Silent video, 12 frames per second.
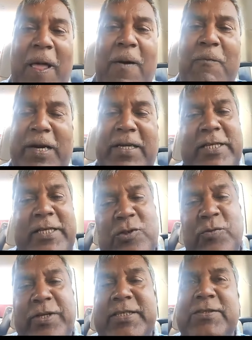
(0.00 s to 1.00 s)
but it has to
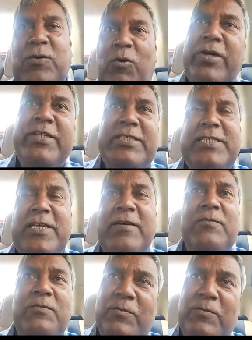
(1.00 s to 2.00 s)
be his own decision,
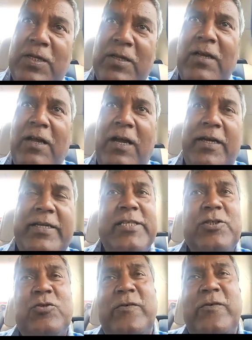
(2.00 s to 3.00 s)
and he has to
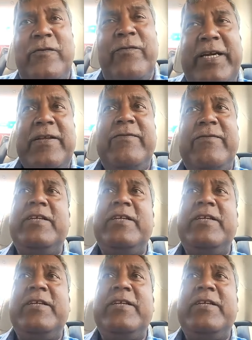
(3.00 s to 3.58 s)
be very, very